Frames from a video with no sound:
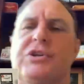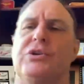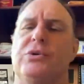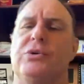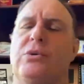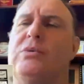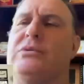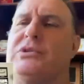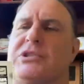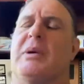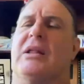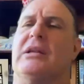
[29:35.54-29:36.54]
do you
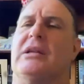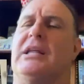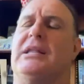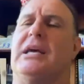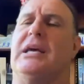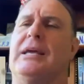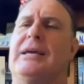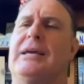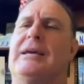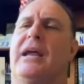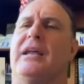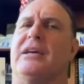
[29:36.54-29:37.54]
smell anything?
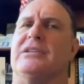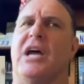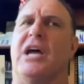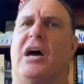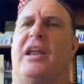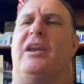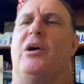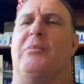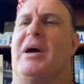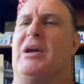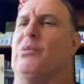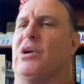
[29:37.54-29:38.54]
He goes, no,
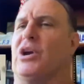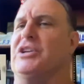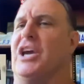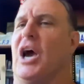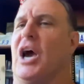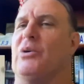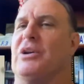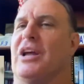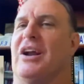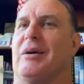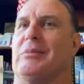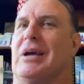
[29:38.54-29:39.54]
mate, we're good to go, you
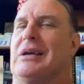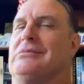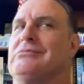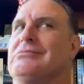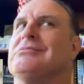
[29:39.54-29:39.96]
know, and I'm like...